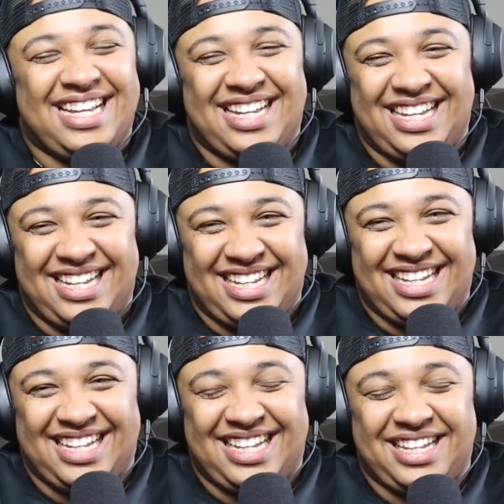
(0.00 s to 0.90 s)

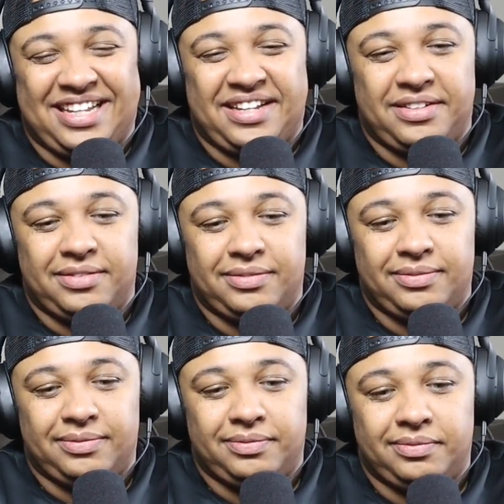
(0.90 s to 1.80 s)

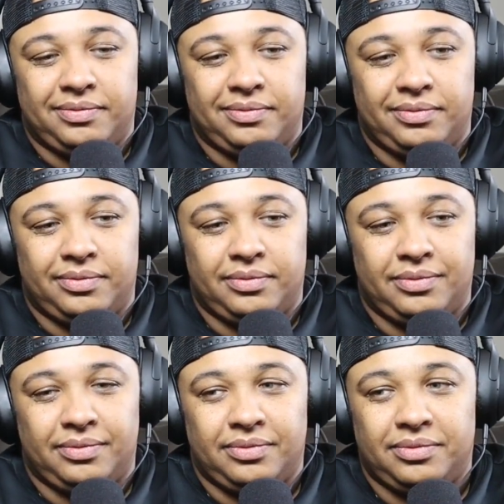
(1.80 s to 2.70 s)

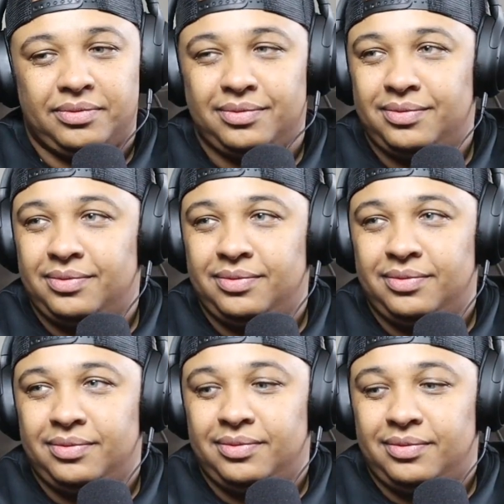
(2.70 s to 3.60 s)

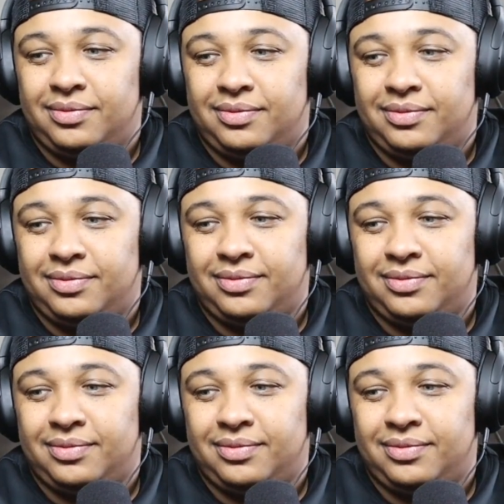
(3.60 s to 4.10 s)
(silent)